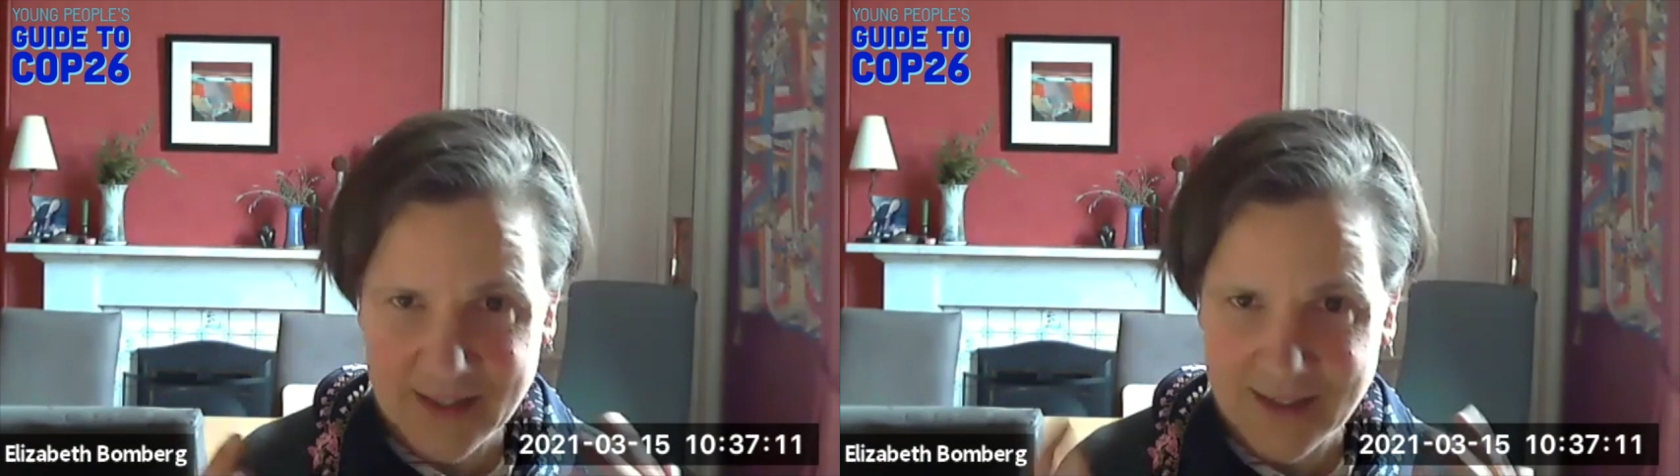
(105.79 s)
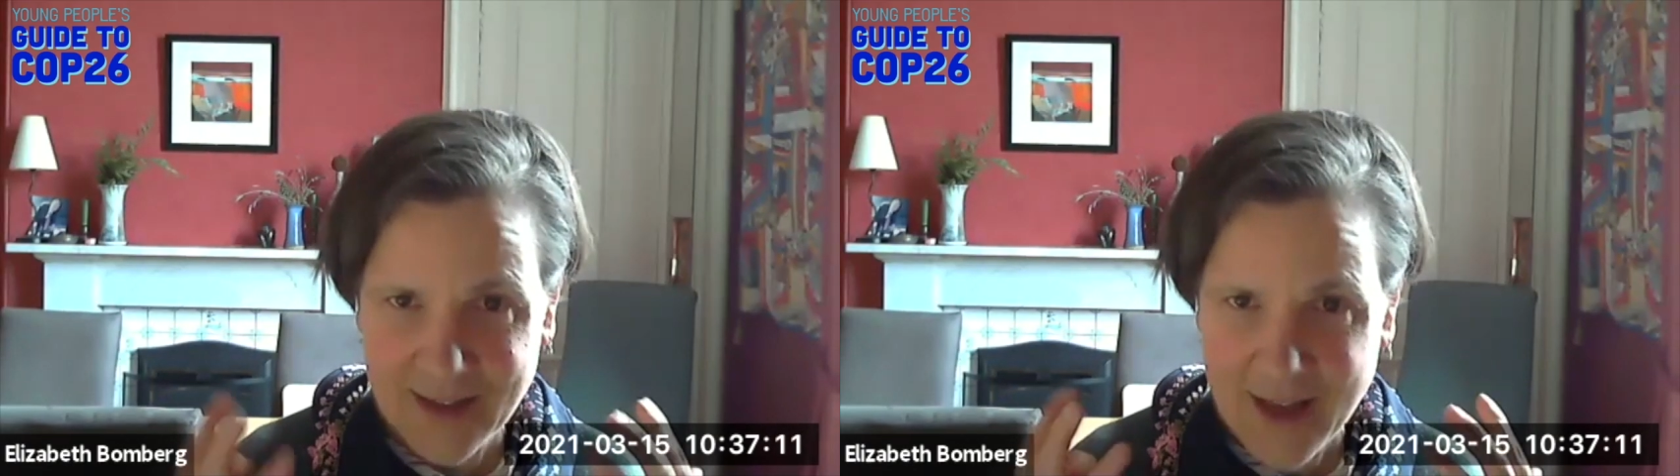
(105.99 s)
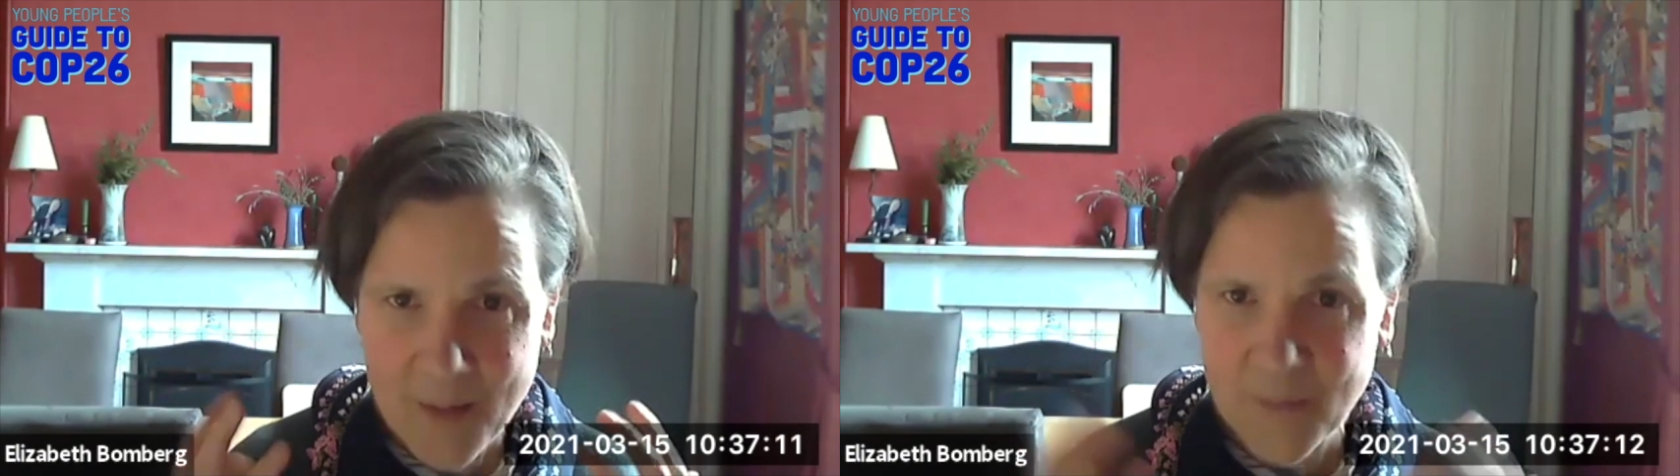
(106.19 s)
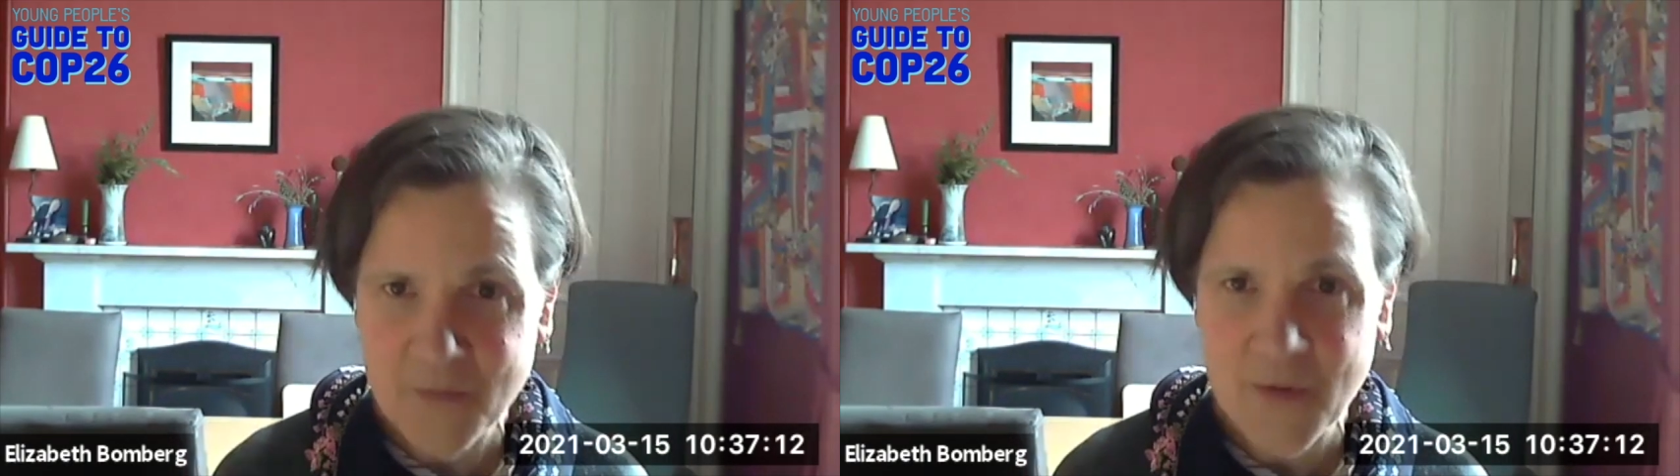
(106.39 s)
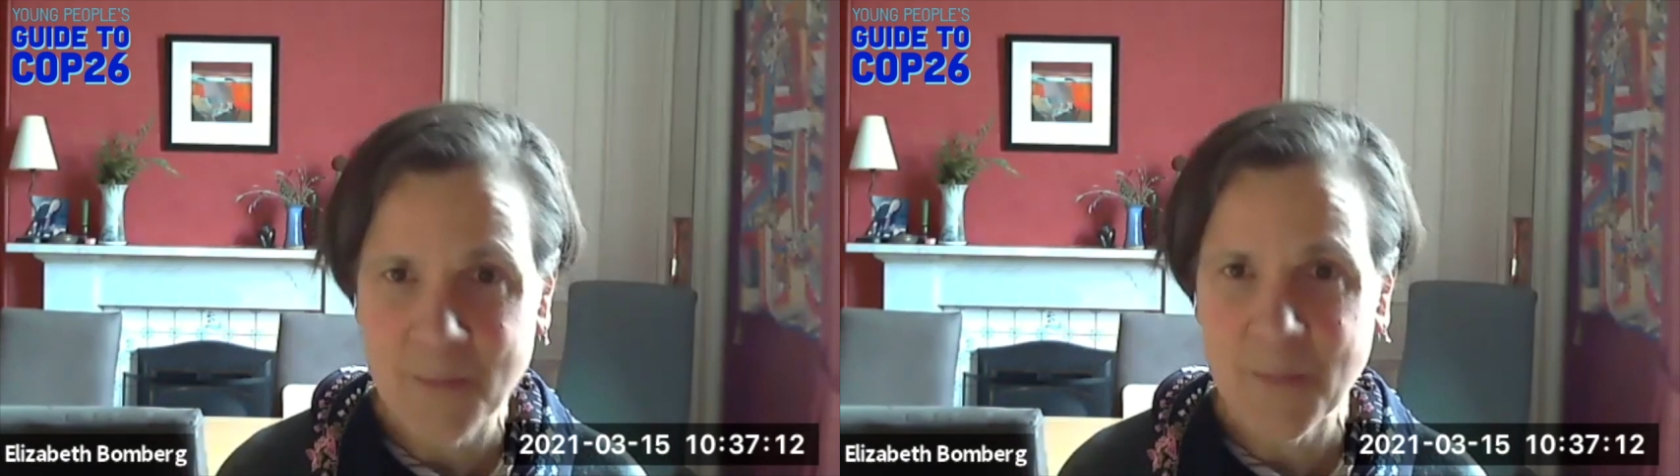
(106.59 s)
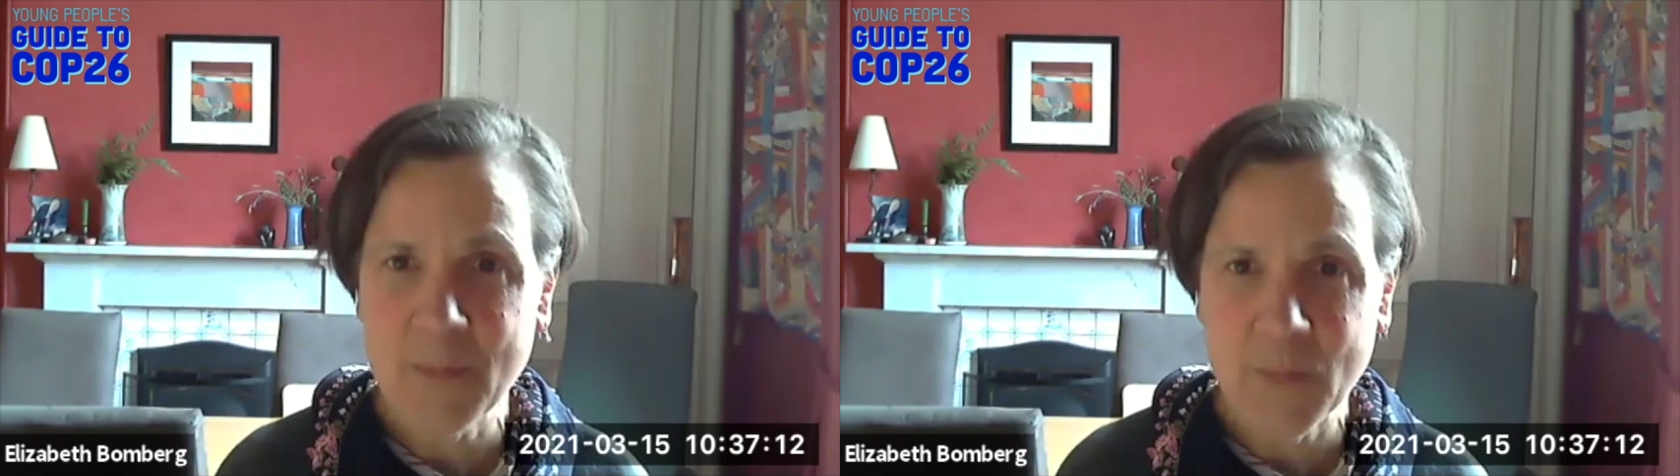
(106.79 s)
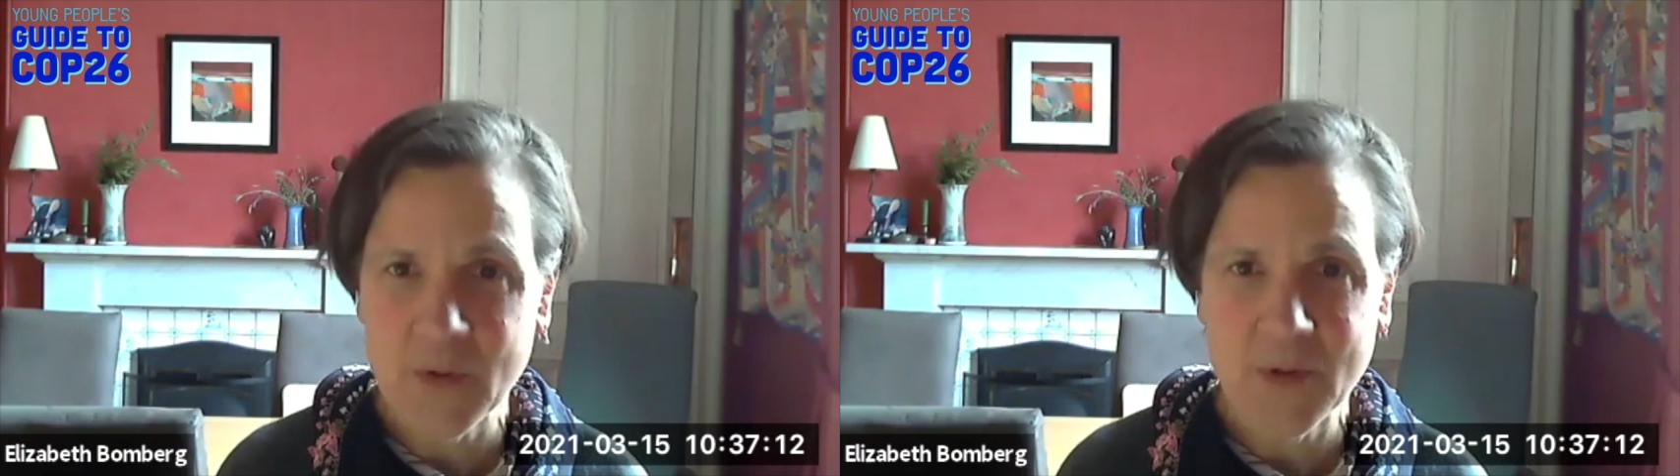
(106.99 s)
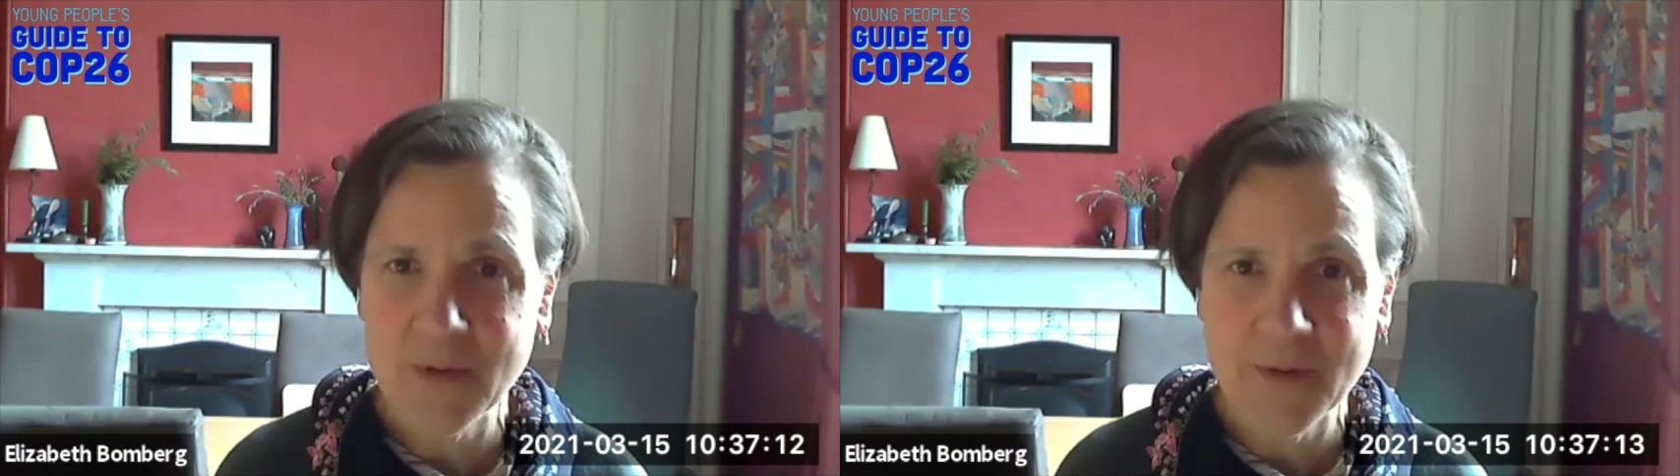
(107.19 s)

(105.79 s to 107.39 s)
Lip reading: come from people